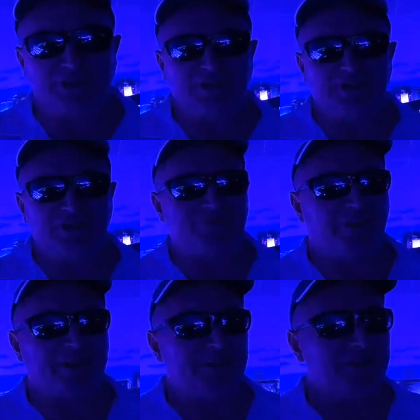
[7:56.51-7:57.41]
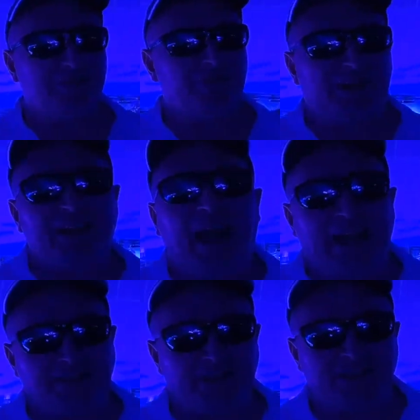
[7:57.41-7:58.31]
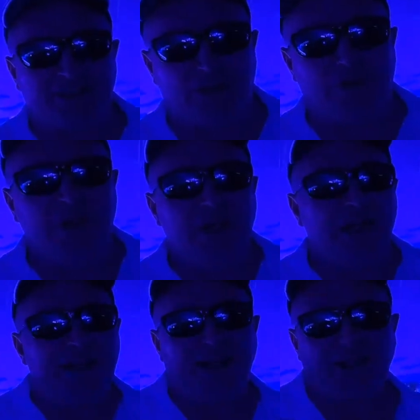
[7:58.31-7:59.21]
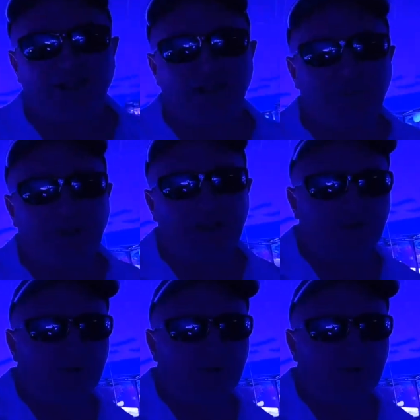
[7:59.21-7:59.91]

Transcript: This has just been fantastic. So that's a little bit